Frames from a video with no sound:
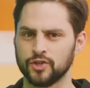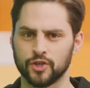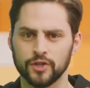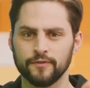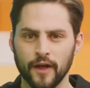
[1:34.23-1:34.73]

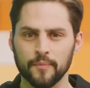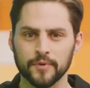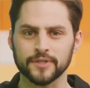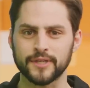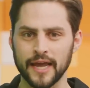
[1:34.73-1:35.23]
Should
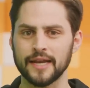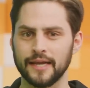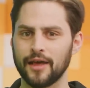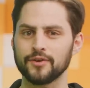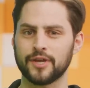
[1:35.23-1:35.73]
developers get
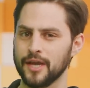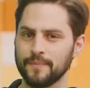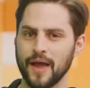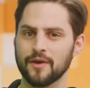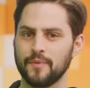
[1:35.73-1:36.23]
another
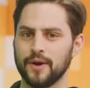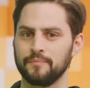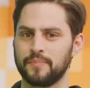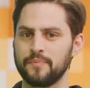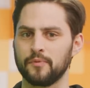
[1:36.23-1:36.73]
kickback
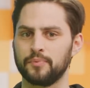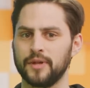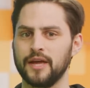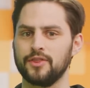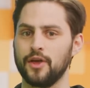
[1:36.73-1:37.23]
when people
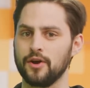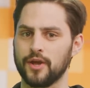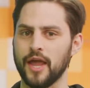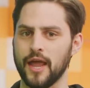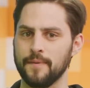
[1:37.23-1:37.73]
play their
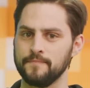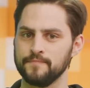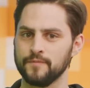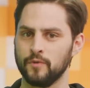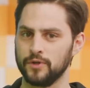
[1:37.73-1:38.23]
game
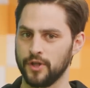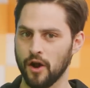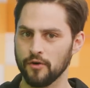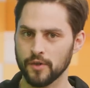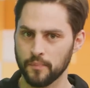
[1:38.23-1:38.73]
which they
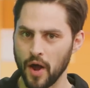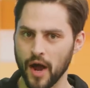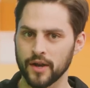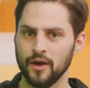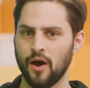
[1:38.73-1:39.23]
already
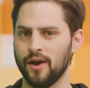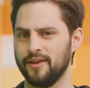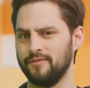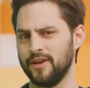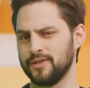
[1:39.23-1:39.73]
bought on
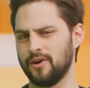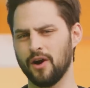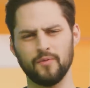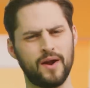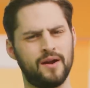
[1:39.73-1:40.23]
Nvidia's
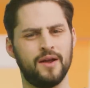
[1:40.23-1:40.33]
hardware?